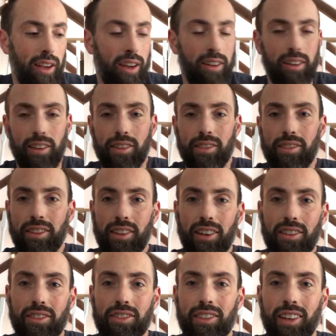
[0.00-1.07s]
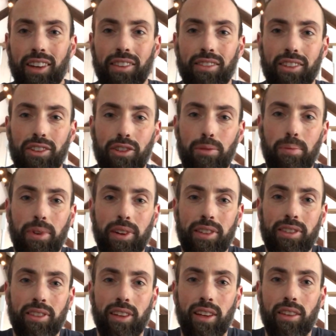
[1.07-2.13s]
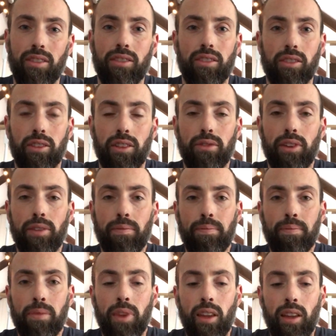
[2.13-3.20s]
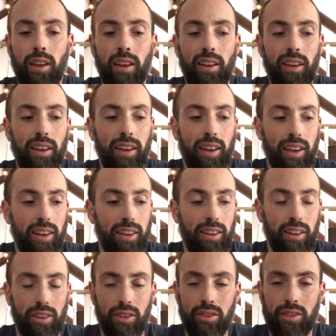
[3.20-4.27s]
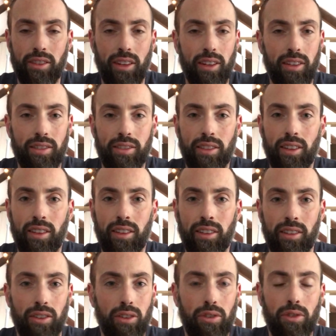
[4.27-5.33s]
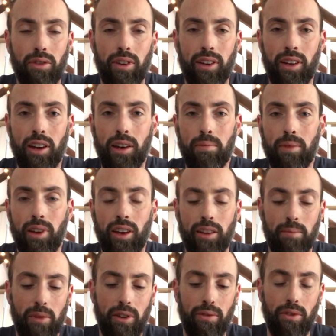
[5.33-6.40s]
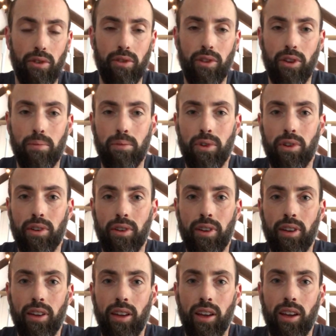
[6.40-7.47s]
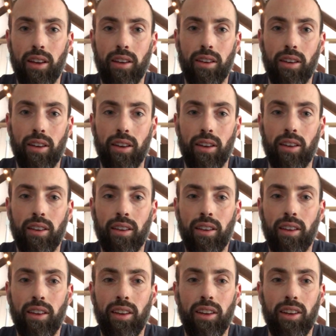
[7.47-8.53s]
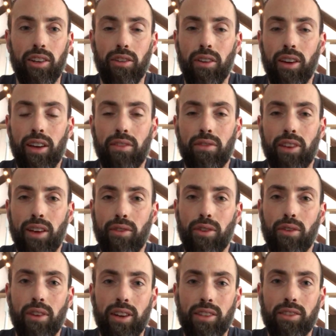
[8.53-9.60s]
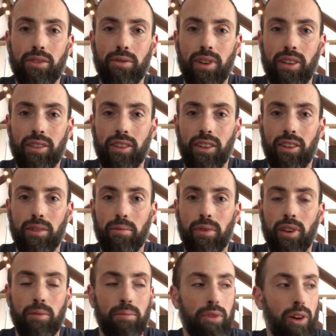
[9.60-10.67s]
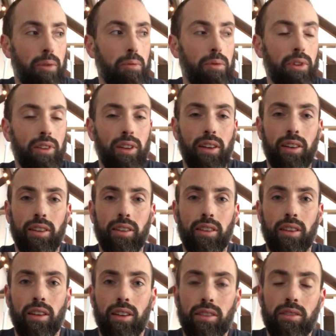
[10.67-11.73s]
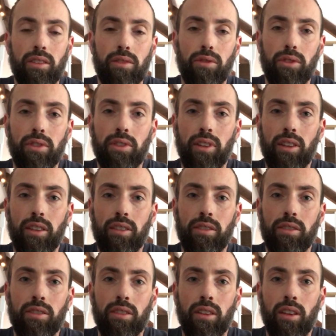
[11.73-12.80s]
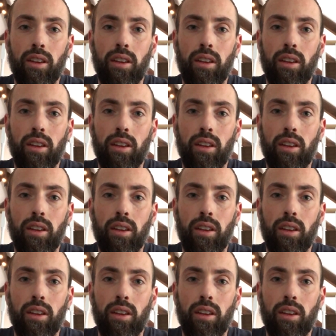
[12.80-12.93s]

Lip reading: and it is the other side of the duplex that I used to live in. And those tenants, they know who I am, they have my phone number, and I have never raised the rent on them. And I probably let several things